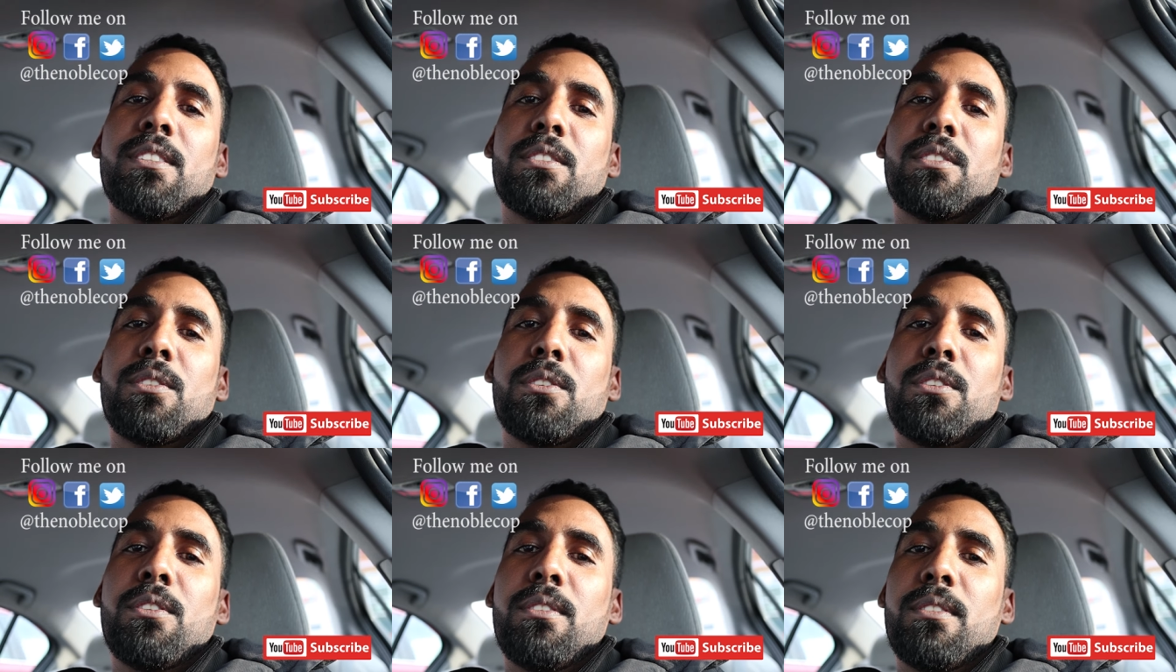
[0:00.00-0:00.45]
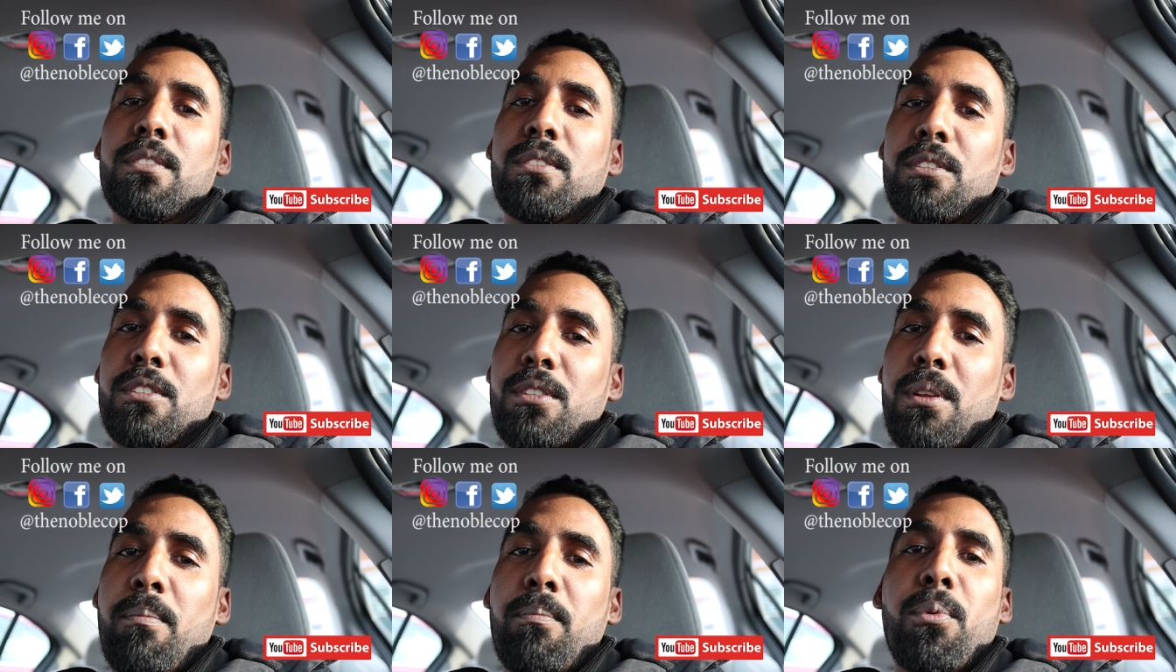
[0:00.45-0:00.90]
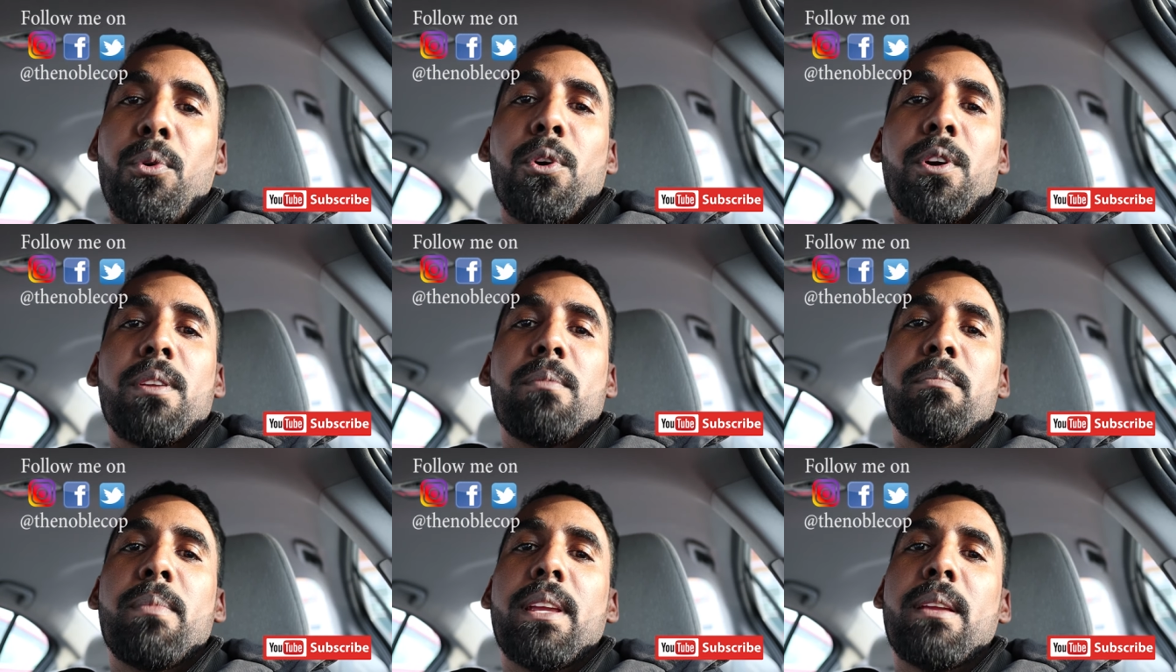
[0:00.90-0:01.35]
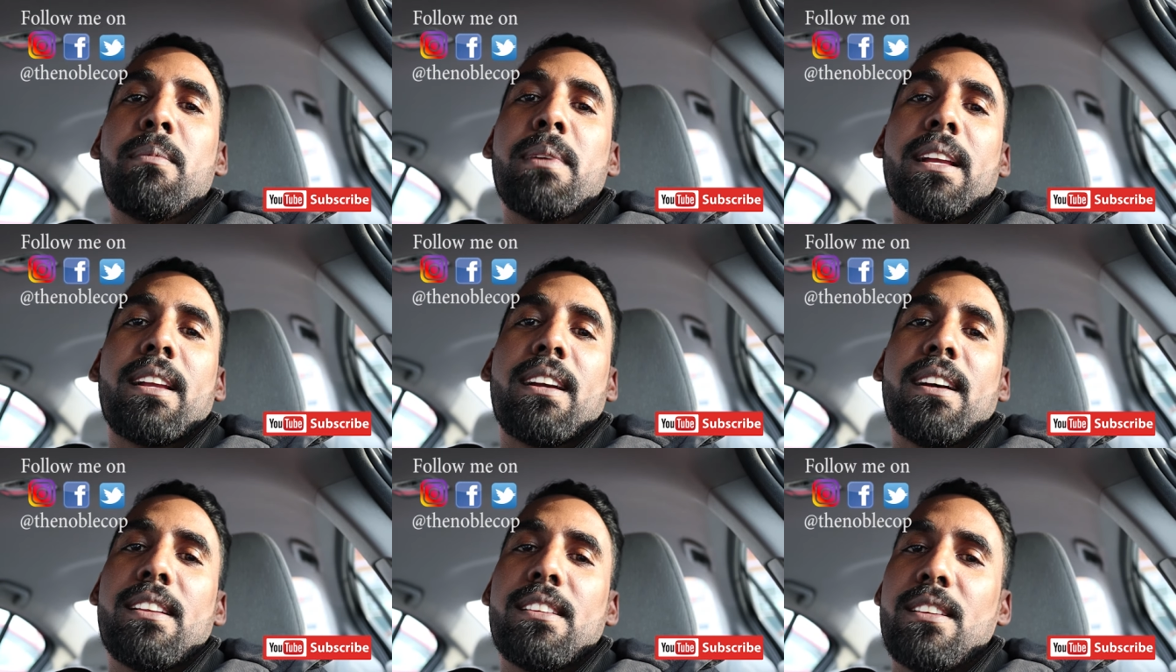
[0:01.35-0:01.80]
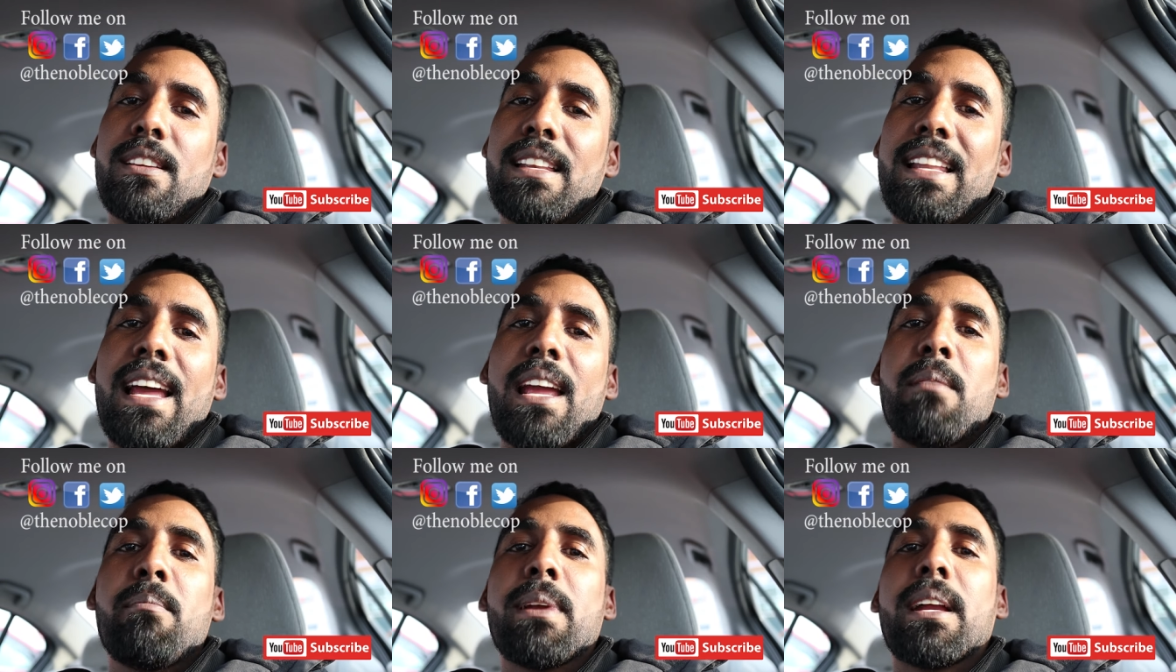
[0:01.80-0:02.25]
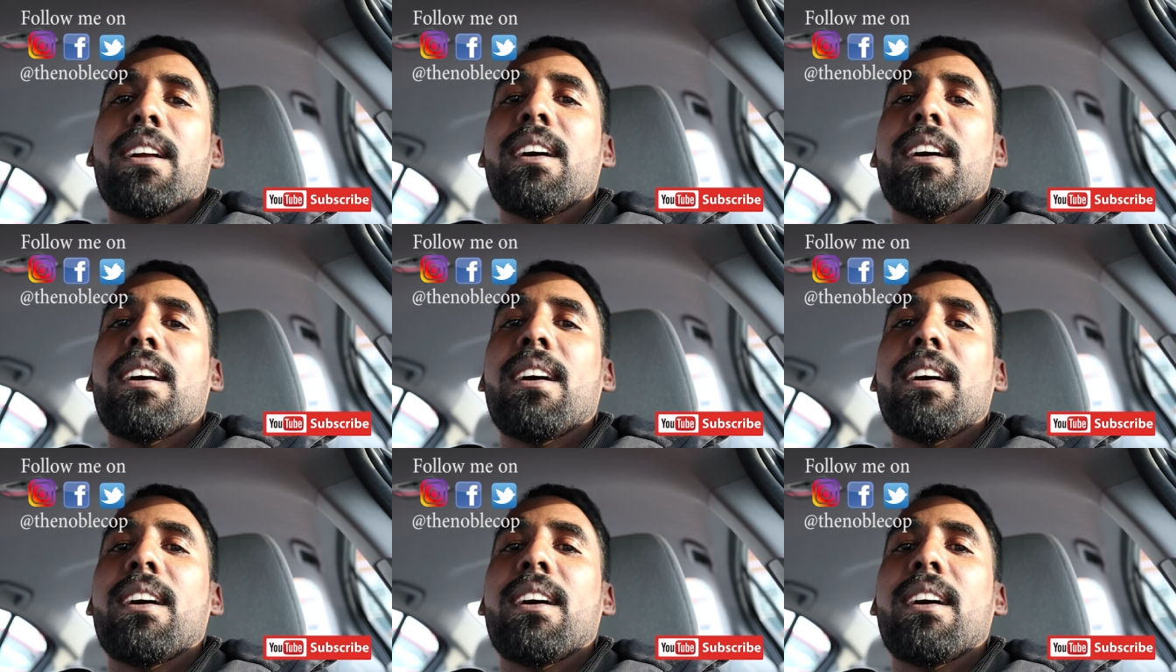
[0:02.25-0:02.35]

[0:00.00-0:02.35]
to to support me because you like my